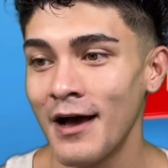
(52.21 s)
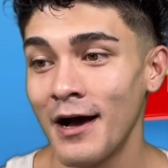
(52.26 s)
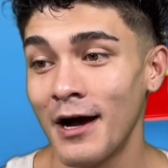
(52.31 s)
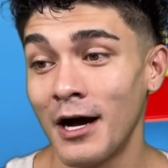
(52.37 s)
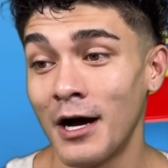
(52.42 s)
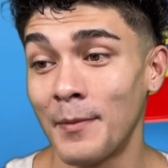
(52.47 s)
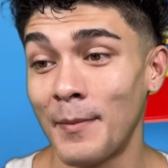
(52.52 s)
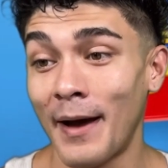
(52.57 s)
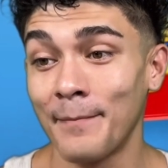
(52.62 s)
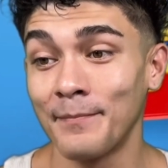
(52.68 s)

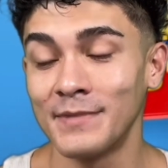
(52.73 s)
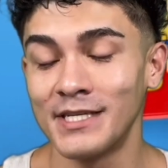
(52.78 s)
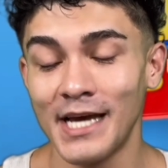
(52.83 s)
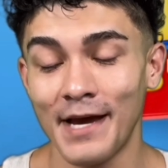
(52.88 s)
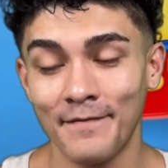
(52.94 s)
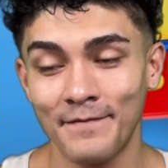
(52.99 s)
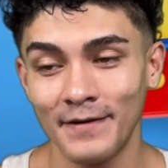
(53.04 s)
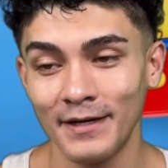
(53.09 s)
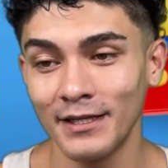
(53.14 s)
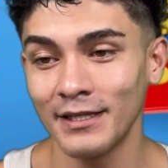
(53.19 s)
I'm
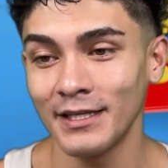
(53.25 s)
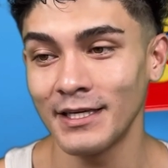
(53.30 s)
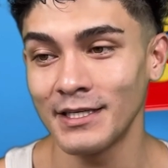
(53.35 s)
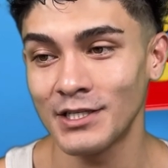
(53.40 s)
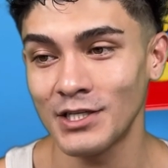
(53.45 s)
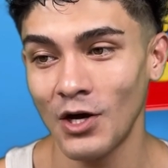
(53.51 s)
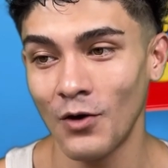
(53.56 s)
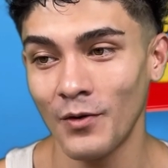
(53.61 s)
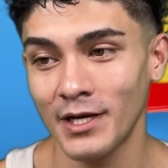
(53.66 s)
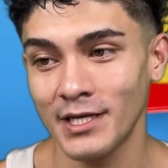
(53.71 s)
definitely
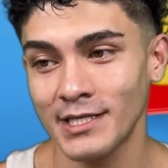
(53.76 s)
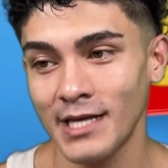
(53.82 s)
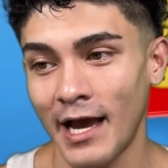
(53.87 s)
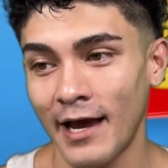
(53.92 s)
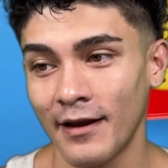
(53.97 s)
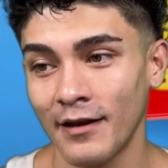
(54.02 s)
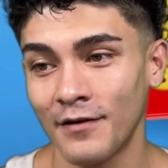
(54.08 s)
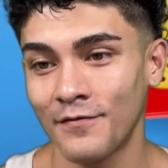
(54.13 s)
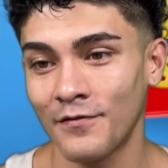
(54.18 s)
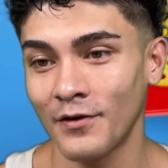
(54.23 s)
so
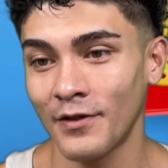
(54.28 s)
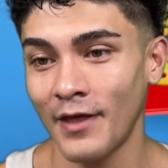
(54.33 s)
excited for